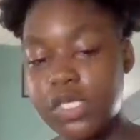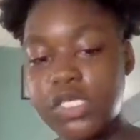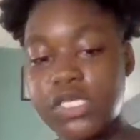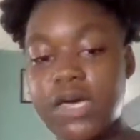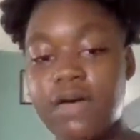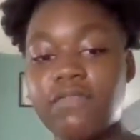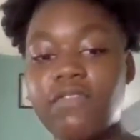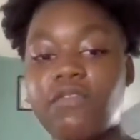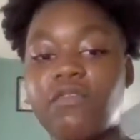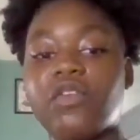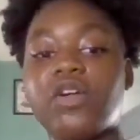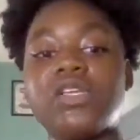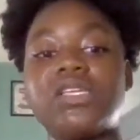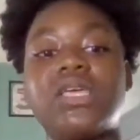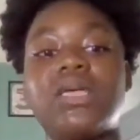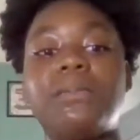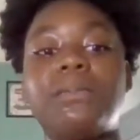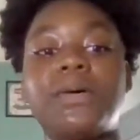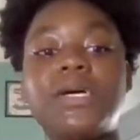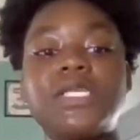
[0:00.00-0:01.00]
have the full size
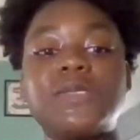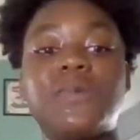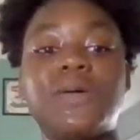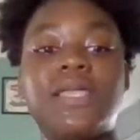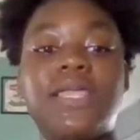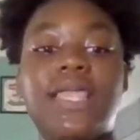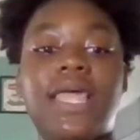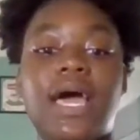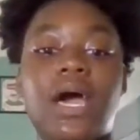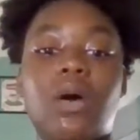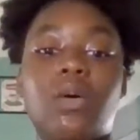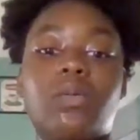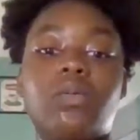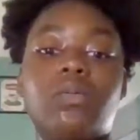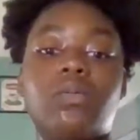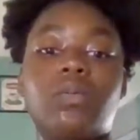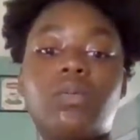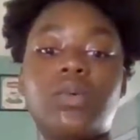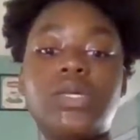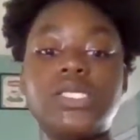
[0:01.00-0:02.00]
books, but now we
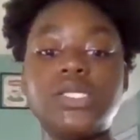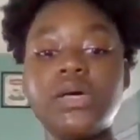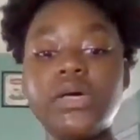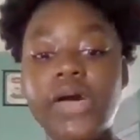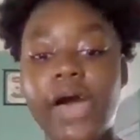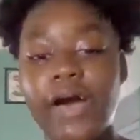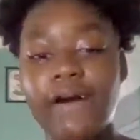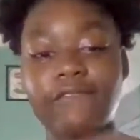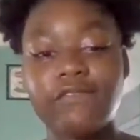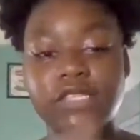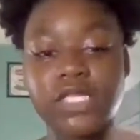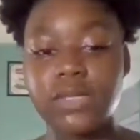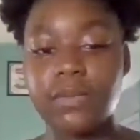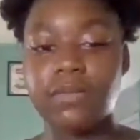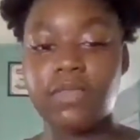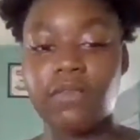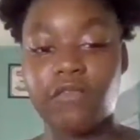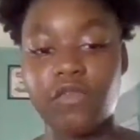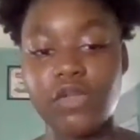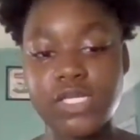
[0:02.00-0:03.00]
still have some of the
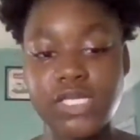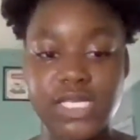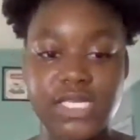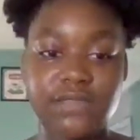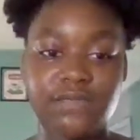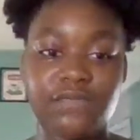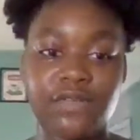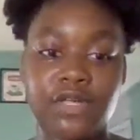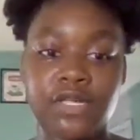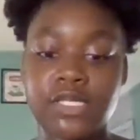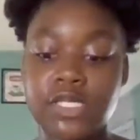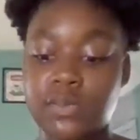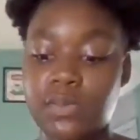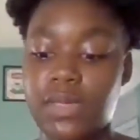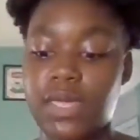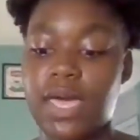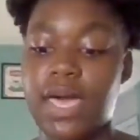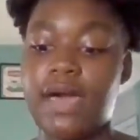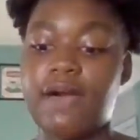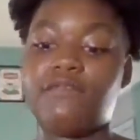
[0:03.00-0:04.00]
full size books. We
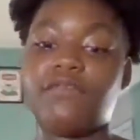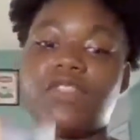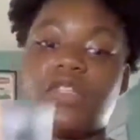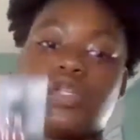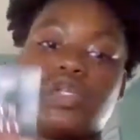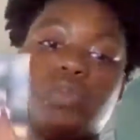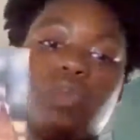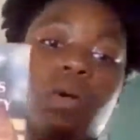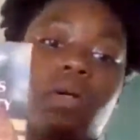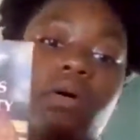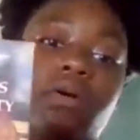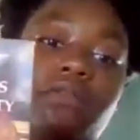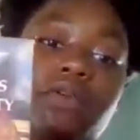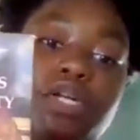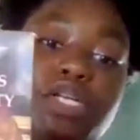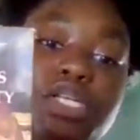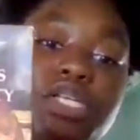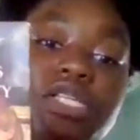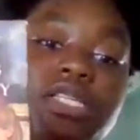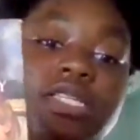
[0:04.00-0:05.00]
have smaller
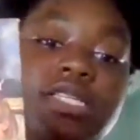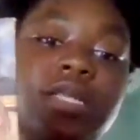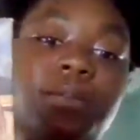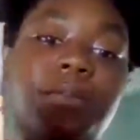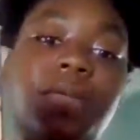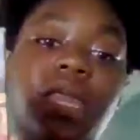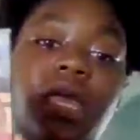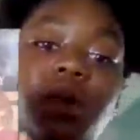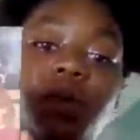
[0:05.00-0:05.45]
versions, the mini